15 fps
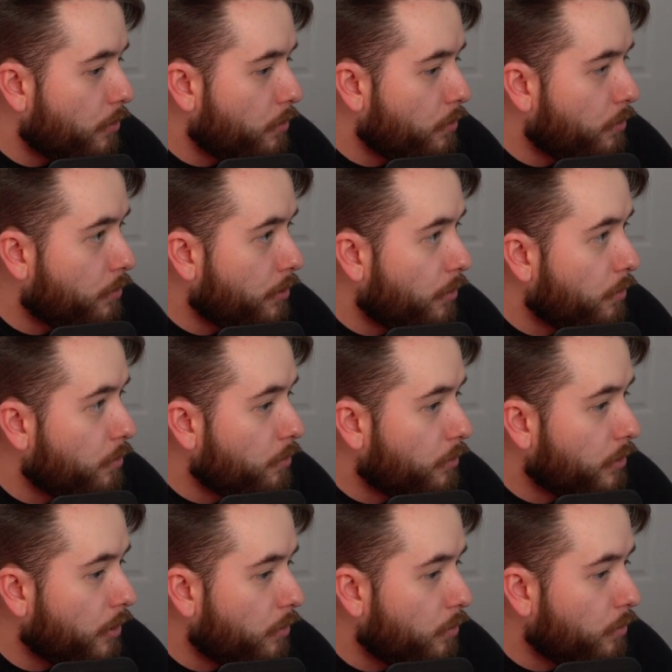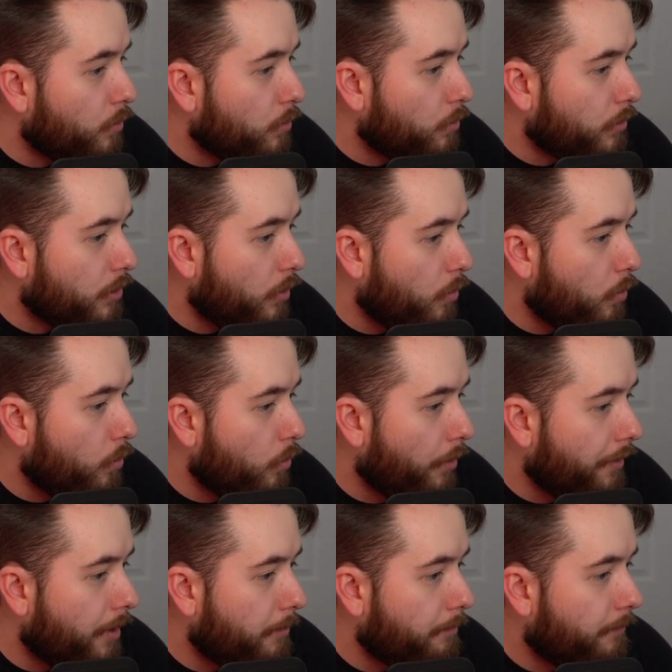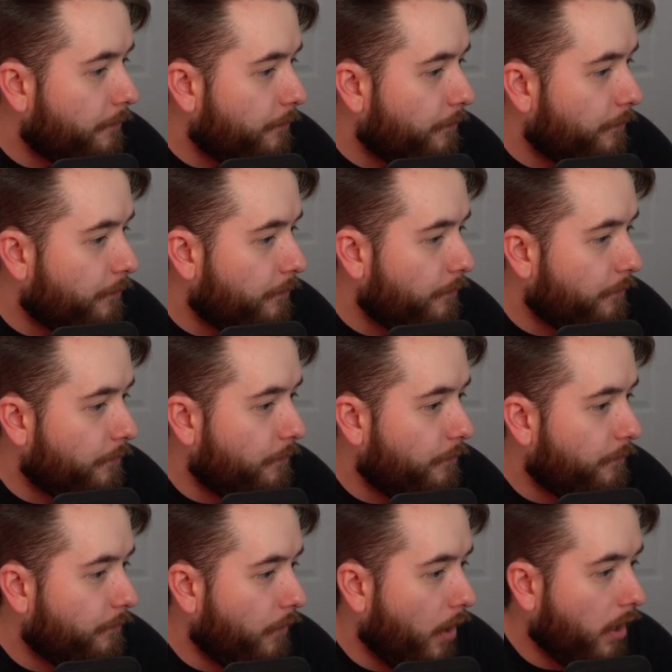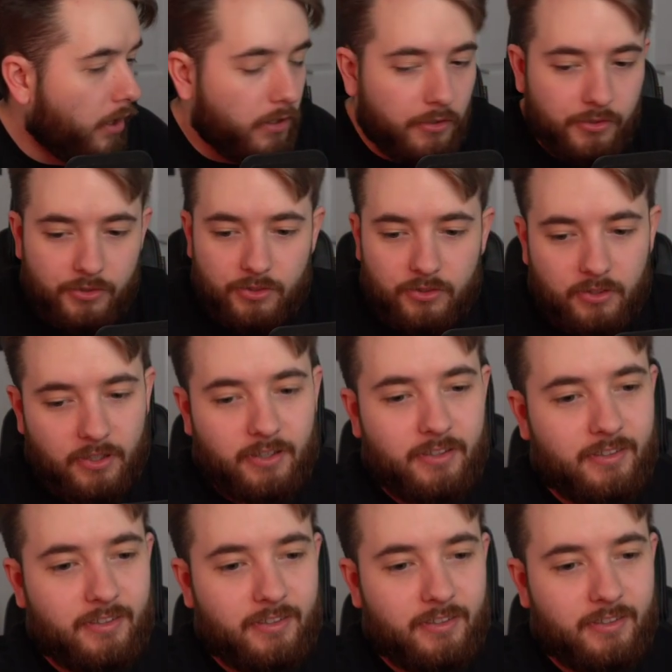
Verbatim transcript: yo, yo, yo, yo, what up, fellas?